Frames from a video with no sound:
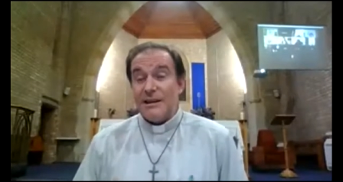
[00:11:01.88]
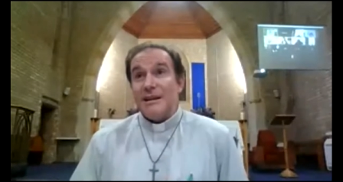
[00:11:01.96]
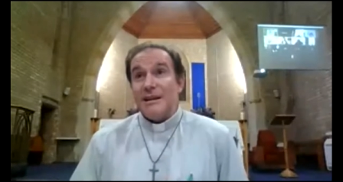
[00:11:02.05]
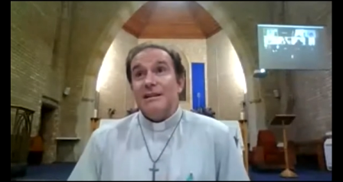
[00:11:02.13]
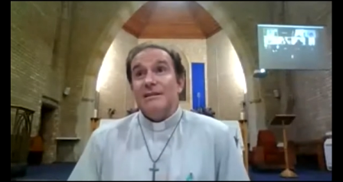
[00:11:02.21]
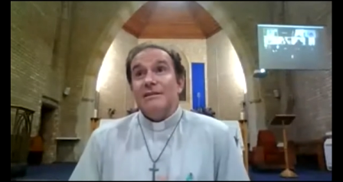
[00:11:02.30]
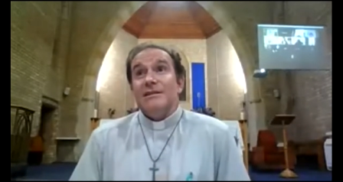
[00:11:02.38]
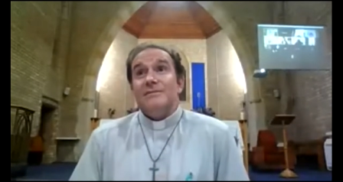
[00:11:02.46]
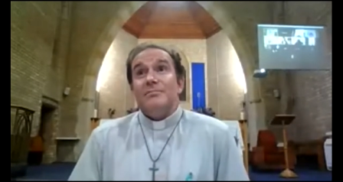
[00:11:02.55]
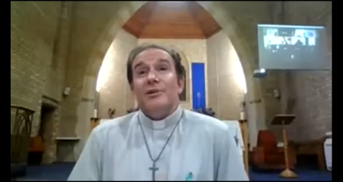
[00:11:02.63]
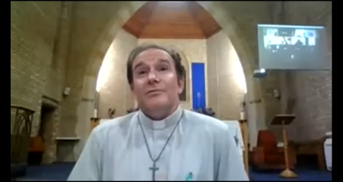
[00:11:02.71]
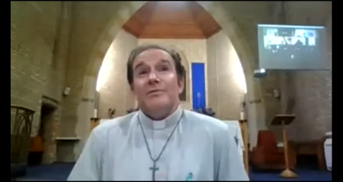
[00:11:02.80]
getting to this
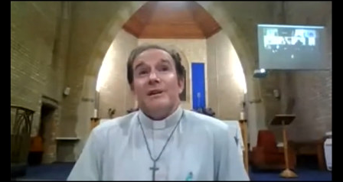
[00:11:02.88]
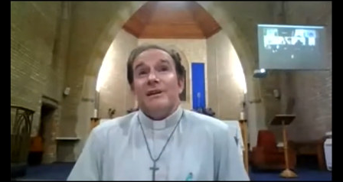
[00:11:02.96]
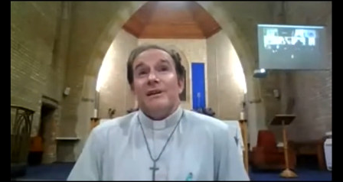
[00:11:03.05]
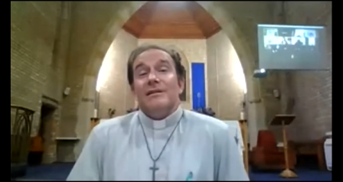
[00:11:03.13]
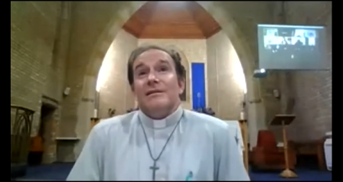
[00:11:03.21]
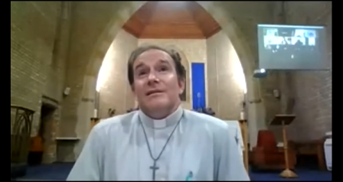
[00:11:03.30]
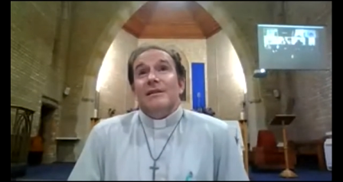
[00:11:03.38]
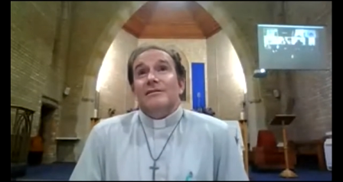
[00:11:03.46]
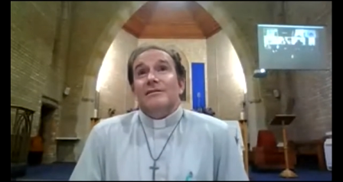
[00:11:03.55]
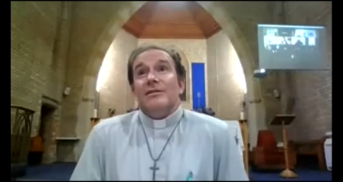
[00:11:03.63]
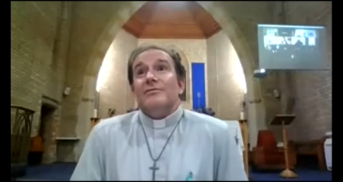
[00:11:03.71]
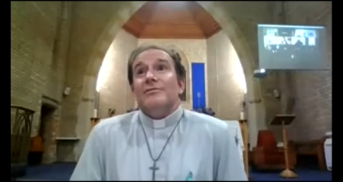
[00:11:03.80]
point where, yeah,
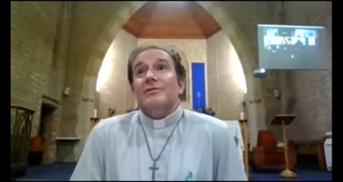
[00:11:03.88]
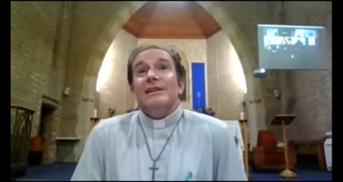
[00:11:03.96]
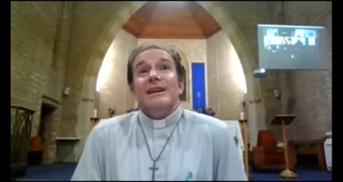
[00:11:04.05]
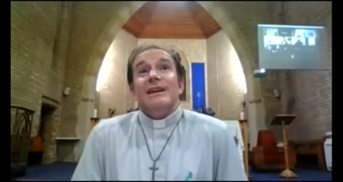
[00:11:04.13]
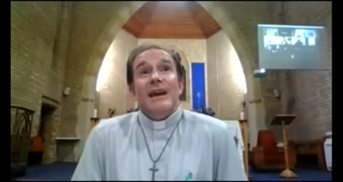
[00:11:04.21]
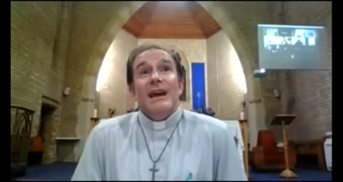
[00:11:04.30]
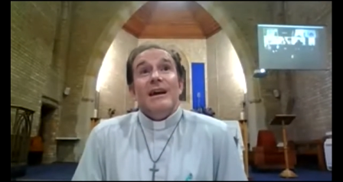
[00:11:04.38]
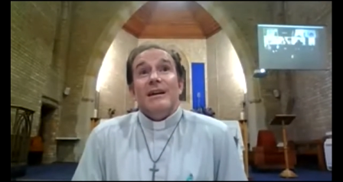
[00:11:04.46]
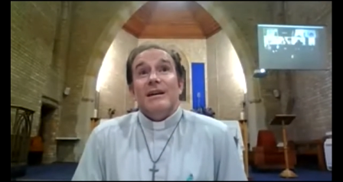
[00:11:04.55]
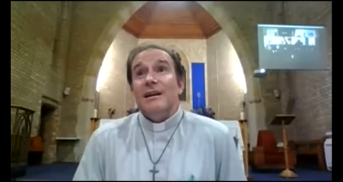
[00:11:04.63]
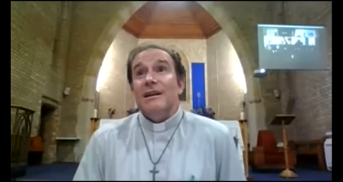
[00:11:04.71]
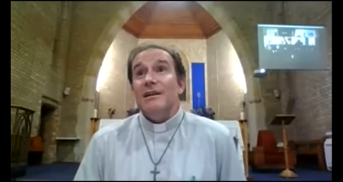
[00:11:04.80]
you don't really care
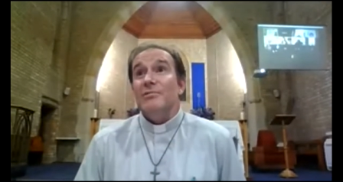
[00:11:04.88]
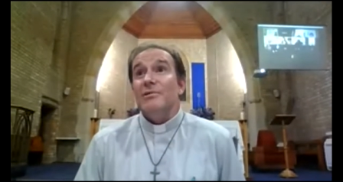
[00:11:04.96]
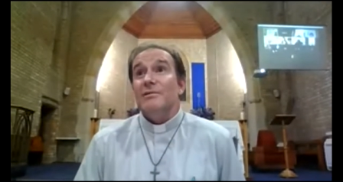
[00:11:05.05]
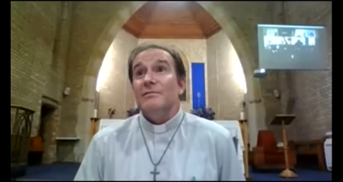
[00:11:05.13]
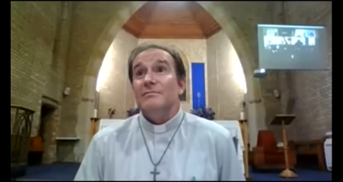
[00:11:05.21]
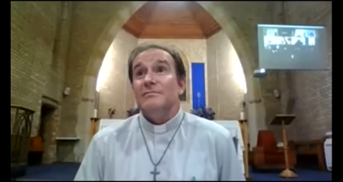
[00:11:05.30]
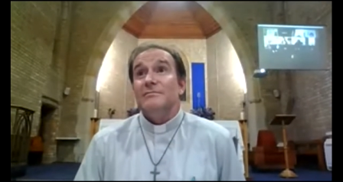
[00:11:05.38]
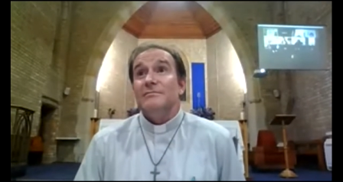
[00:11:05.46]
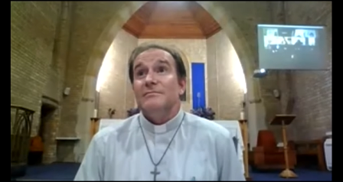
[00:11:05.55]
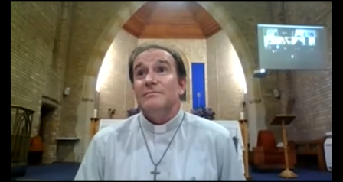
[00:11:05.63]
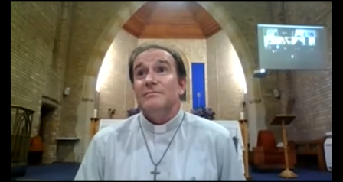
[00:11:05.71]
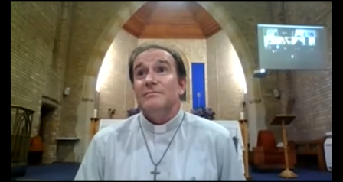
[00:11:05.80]
anymore.
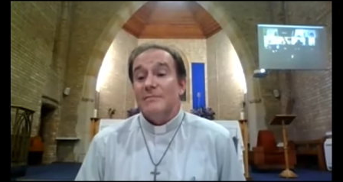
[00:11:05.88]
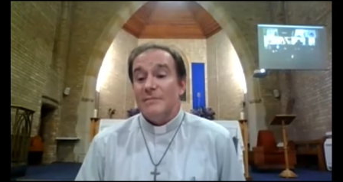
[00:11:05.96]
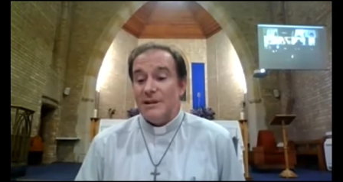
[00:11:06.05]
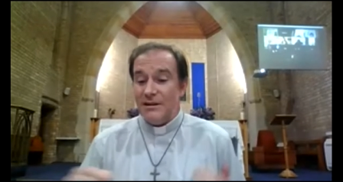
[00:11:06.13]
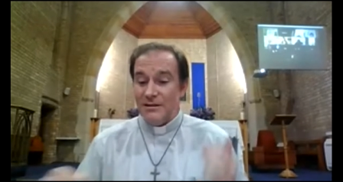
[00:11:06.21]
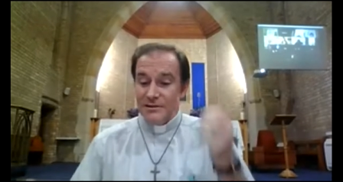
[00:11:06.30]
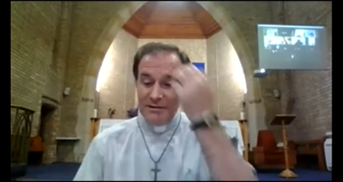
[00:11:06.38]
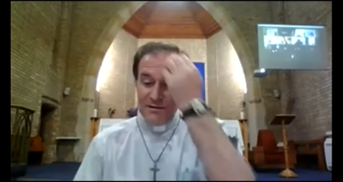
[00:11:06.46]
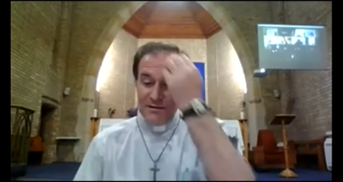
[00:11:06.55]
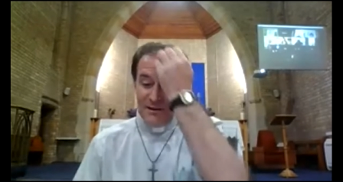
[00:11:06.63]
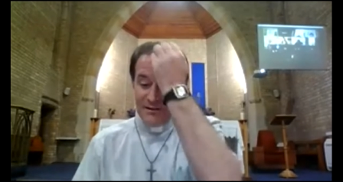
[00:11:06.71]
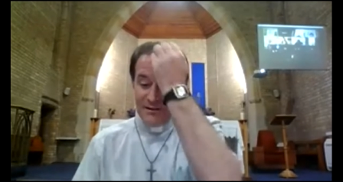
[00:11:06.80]
And I was, I
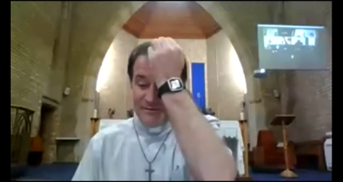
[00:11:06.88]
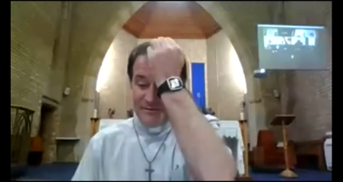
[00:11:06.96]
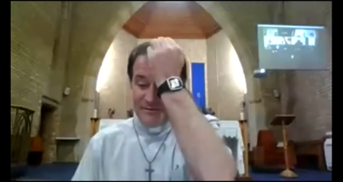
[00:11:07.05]
was